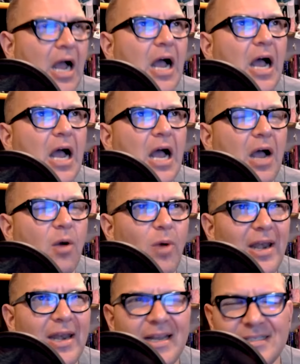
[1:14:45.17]
Uh,
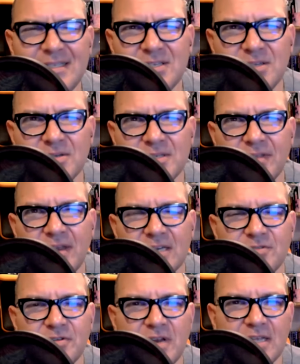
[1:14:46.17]
well, unless this goes out in the
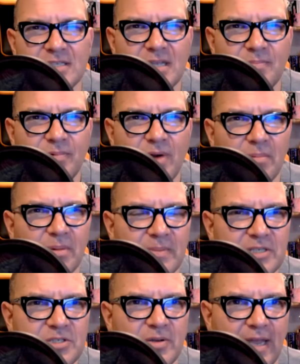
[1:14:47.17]
next few days, they'd probably
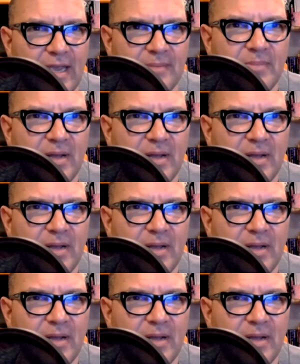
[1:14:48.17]
be too late.